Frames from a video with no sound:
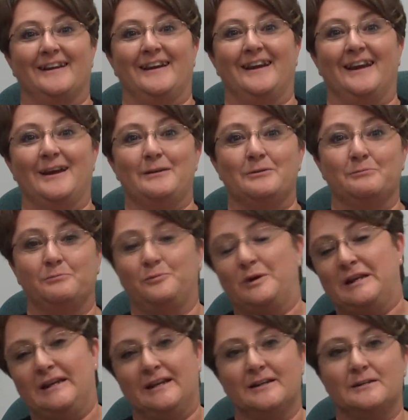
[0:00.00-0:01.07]
And
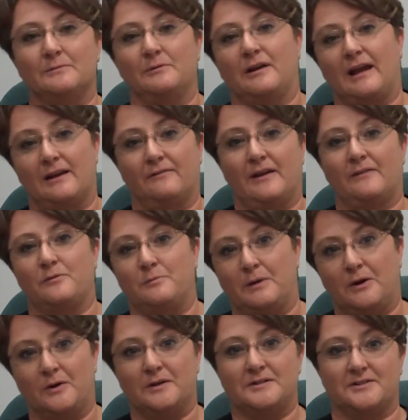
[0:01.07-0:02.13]
we needed to kind of have a
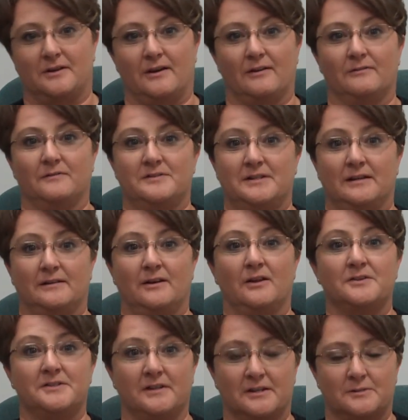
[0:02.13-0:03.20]
marriage of
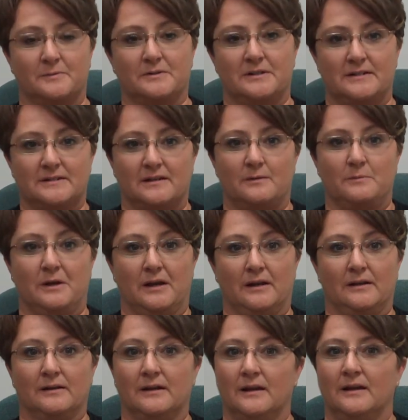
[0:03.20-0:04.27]
technology expertise come in.
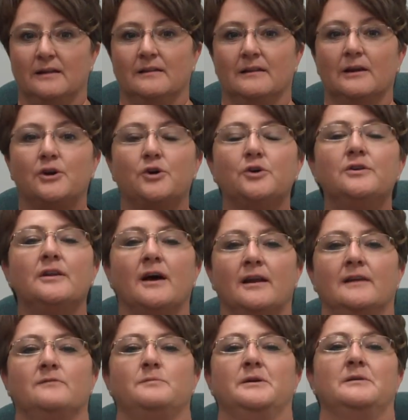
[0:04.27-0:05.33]
And it could
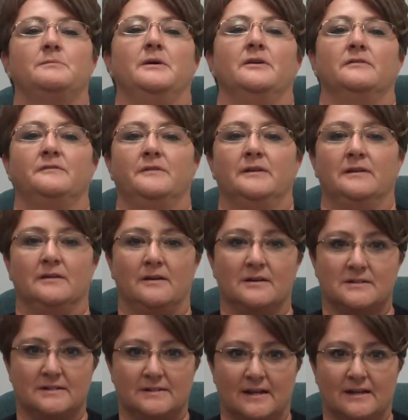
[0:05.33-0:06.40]
not have been a better fit in
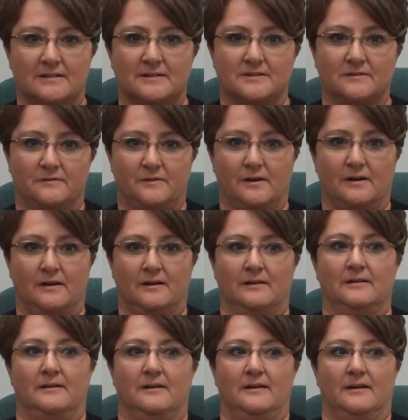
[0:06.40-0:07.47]
Austin, Texas to
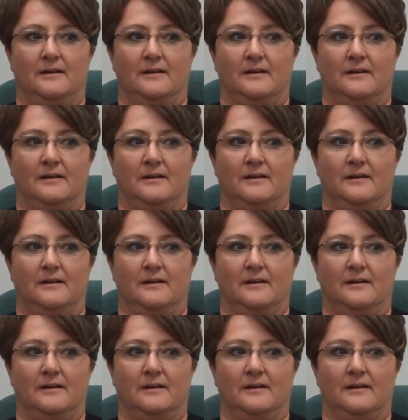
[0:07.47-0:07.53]
find